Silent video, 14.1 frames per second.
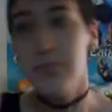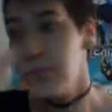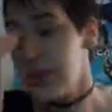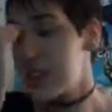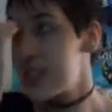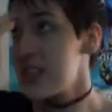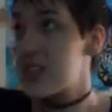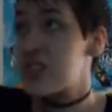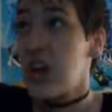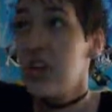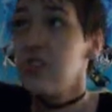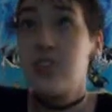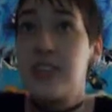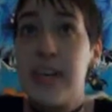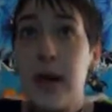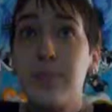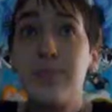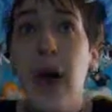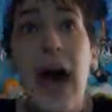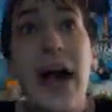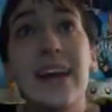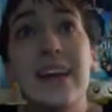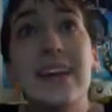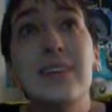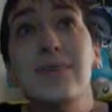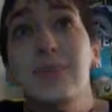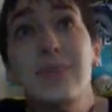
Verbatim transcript: but the sun just kept hiding